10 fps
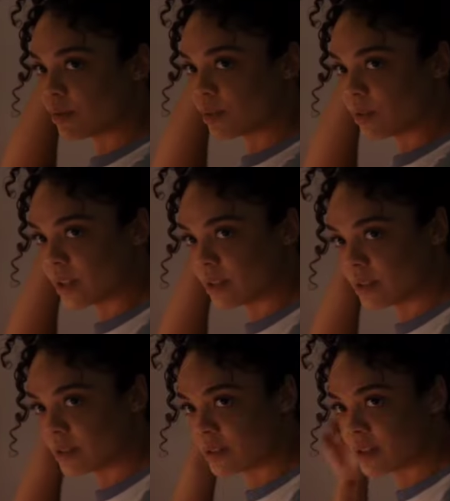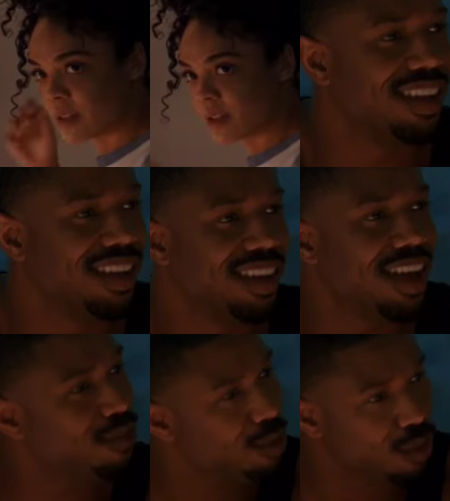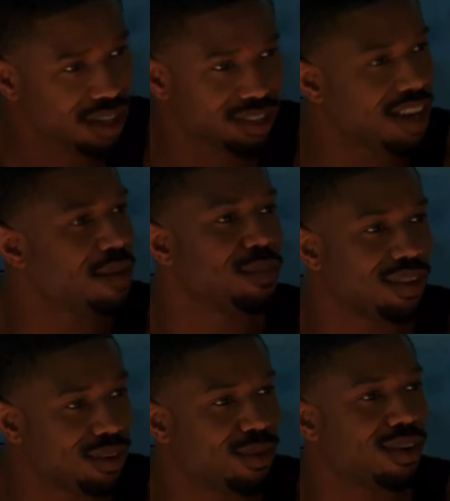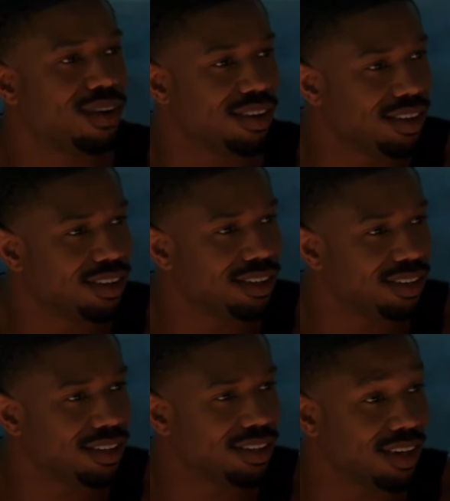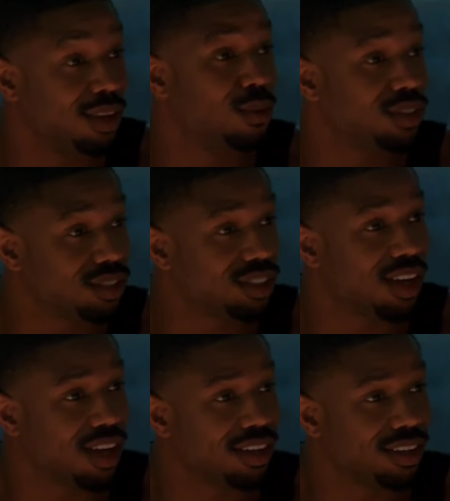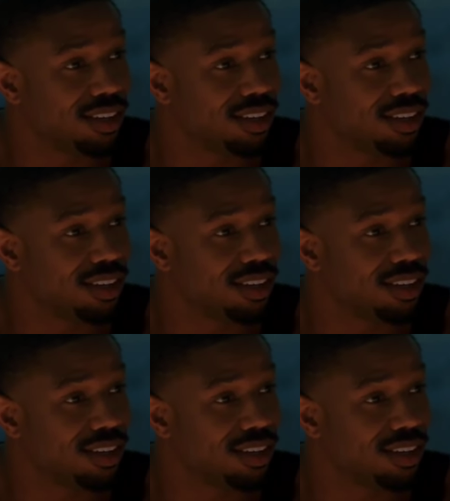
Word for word: For real? Yeah. Heavyweight champion of the world. And he wants a shot.